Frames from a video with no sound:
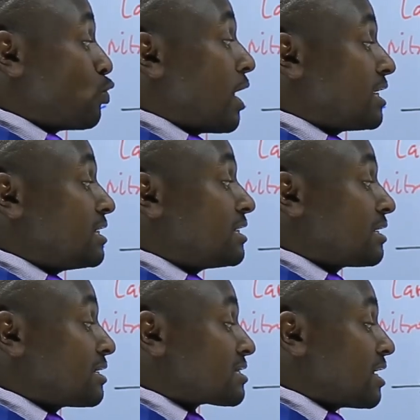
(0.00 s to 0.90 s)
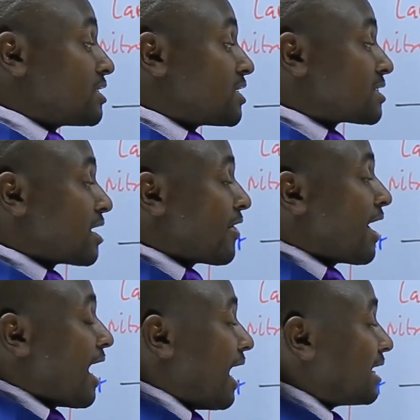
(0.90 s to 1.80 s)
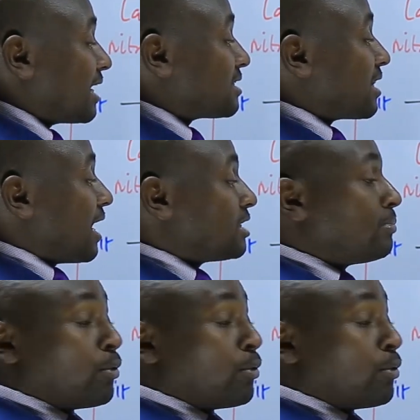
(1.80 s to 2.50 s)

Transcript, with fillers: 200 degrees Celsius and at that